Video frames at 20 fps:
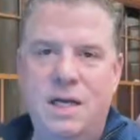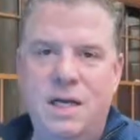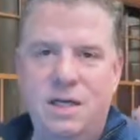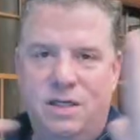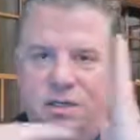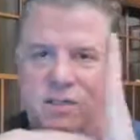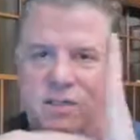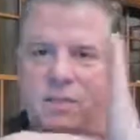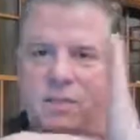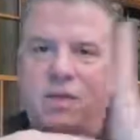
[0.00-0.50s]

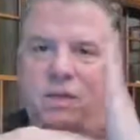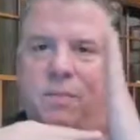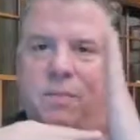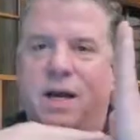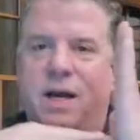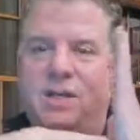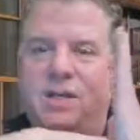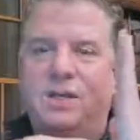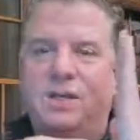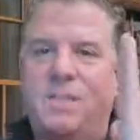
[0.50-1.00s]
There's a
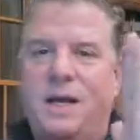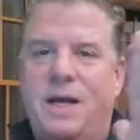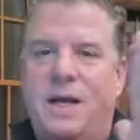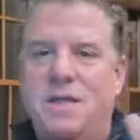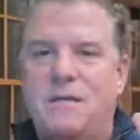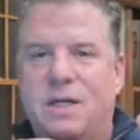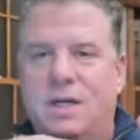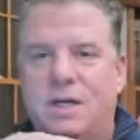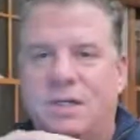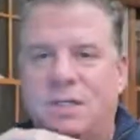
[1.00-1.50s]
2x2
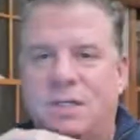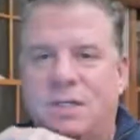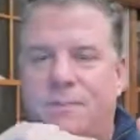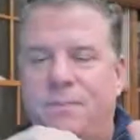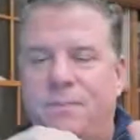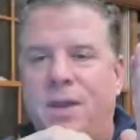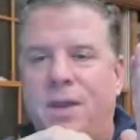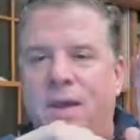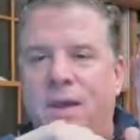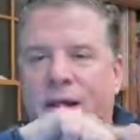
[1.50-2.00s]
matrix.
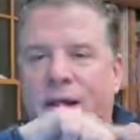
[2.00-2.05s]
